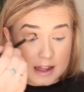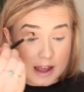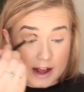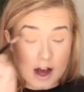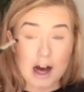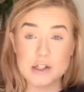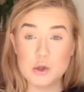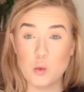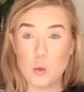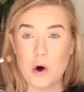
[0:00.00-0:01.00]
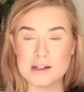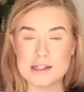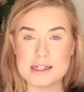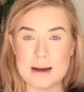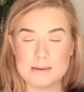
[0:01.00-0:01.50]
like I do one
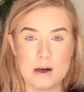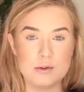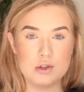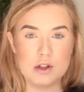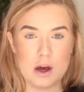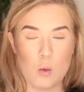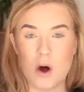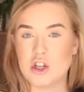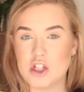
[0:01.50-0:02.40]
step, so I'll do like one